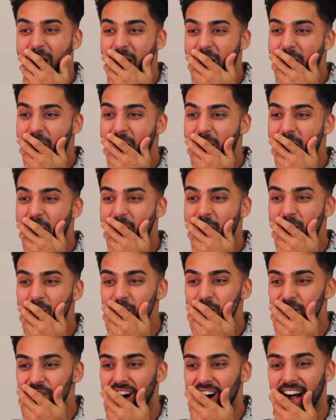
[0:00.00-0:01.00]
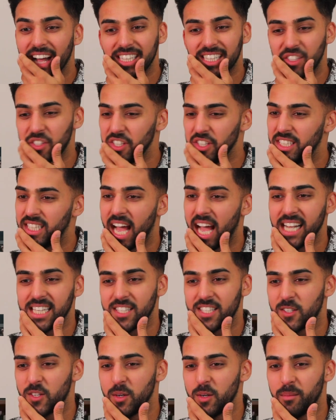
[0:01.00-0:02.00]
Oh my, dude,
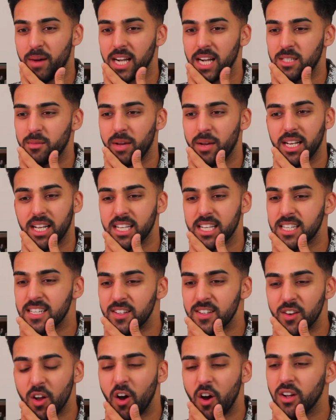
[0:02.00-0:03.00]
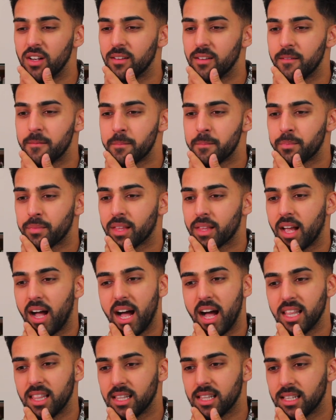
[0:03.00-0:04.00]
that's too much, man. There's no,
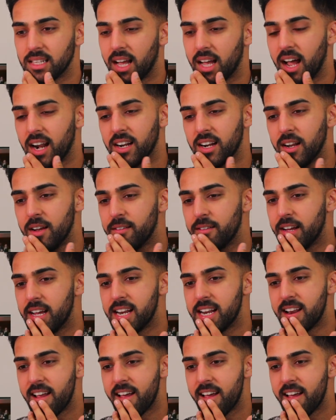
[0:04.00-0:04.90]
I don't know, man.